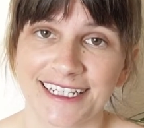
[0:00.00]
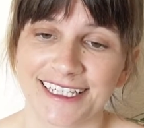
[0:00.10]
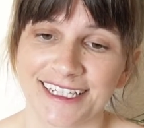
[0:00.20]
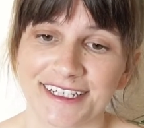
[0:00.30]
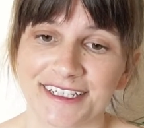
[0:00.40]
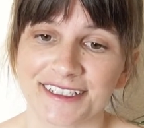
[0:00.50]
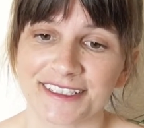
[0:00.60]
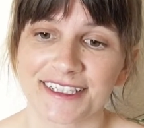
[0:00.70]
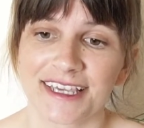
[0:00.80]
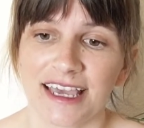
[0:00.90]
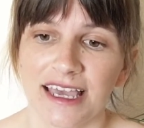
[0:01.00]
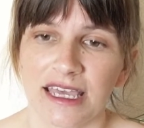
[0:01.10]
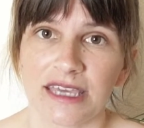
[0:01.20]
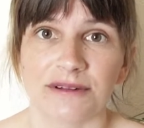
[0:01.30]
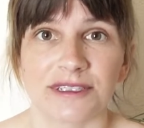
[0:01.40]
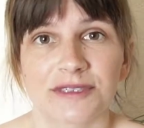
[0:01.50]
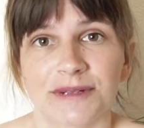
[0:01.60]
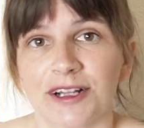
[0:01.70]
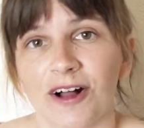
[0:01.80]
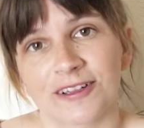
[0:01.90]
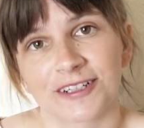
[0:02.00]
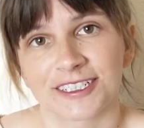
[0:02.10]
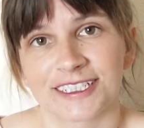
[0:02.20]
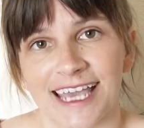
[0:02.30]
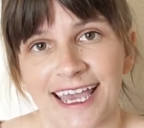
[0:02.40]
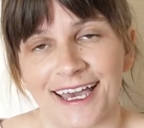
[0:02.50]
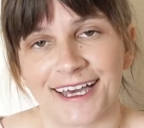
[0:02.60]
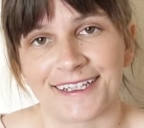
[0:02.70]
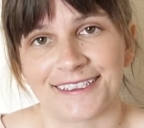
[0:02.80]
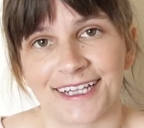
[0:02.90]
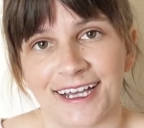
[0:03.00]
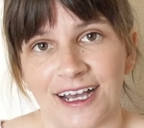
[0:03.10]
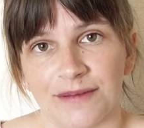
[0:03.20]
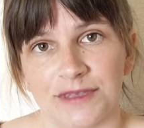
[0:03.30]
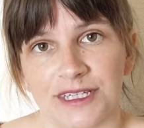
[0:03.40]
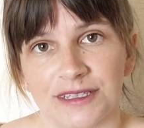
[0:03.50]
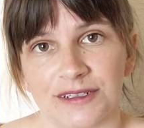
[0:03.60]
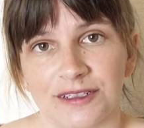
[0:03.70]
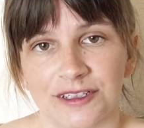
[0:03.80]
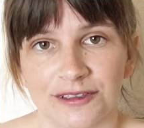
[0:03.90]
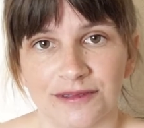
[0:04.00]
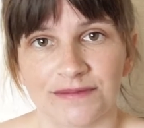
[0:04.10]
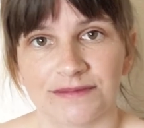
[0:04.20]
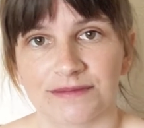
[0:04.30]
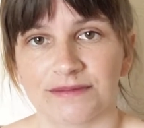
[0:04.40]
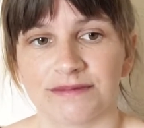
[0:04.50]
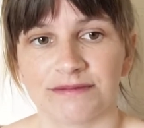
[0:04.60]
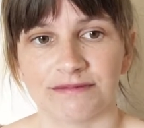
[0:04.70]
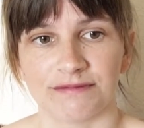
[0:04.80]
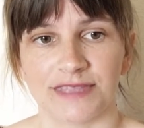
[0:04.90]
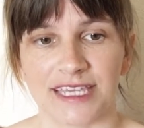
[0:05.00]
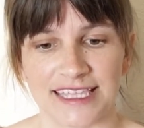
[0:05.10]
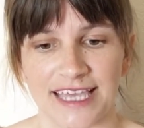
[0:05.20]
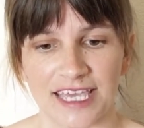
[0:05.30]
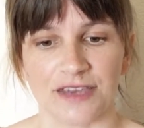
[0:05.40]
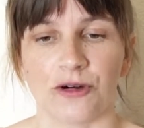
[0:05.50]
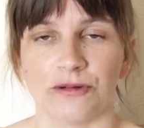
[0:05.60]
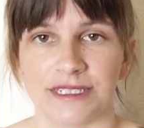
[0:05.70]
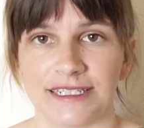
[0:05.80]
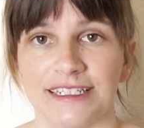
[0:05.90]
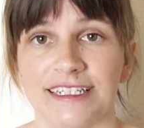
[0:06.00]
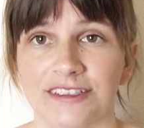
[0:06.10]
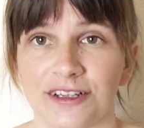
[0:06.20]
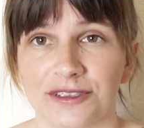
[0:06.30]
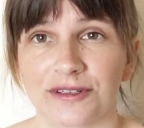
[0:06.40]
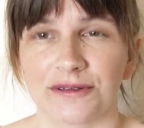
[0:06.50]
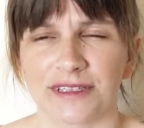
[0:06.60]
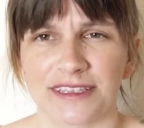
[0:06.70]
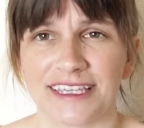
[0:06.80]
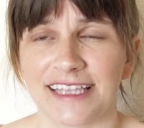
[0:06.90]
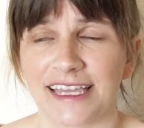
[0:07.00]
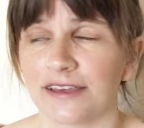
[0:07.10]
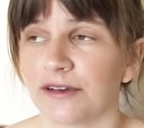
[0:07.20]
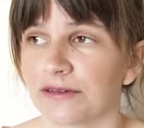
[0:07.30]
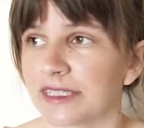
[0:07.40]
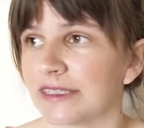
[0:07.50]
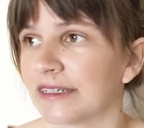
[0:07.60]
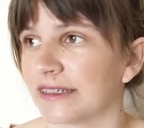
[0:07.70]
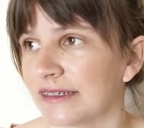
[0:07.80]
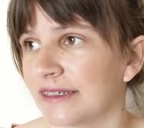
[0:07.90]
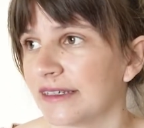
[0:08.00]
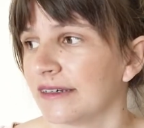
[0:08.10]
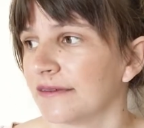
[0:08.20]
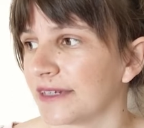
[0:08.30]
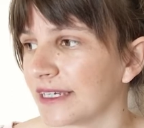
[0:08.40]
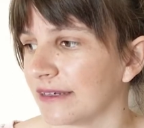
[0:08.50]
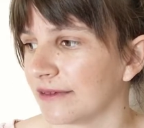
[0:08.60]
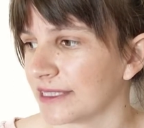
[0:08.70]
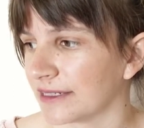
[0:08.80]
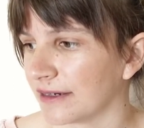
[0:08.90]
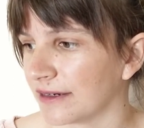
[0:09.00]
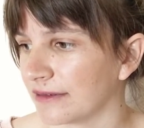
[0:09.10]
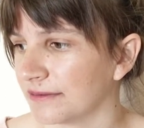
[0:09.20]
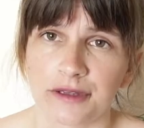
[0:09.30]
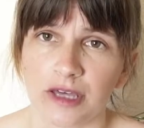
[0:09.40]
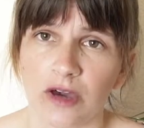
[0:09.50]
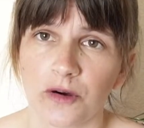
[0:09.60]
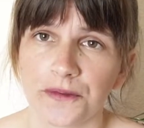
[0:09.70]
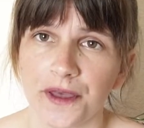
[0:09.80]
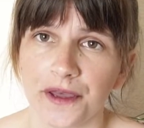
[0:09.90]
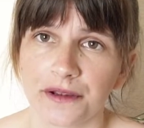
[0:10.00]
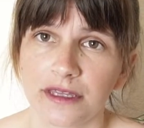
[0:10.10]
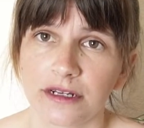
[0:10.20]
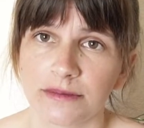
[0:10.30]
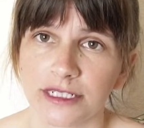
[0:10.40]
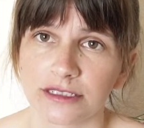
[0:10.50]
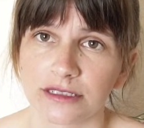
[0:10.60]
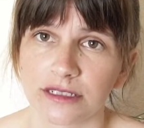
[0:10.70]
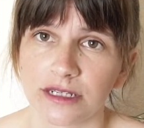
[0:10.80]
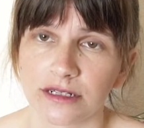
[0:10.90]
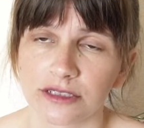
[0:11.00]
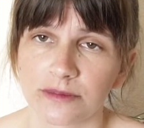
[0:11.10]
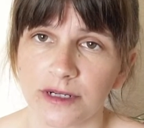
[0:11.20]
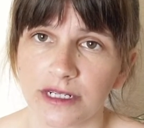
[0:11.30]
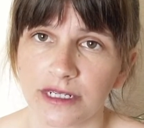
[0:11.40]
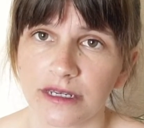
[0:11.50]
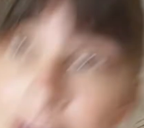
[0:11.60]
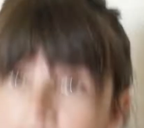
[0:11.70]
He was $3, and the little thing that he goes in is also the thing that he goes in the freaking, what's it called? Okay, hold on. Intermission, the dogs are barking.